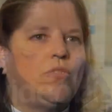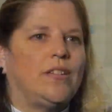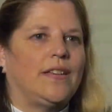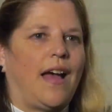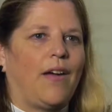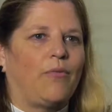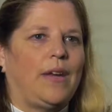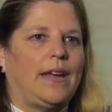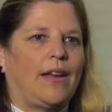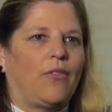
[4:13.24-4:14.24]
does not
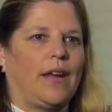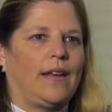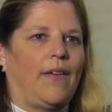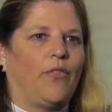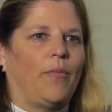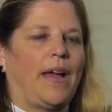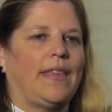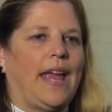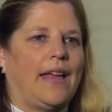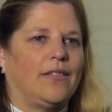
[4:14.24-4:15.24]
read at grade level by
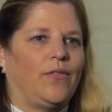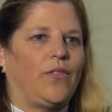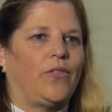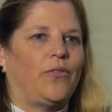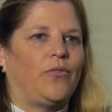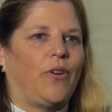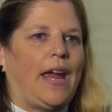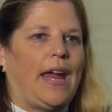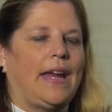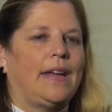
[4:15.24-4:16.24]
the end of third
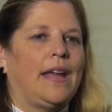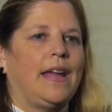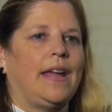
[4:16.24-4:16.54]
grade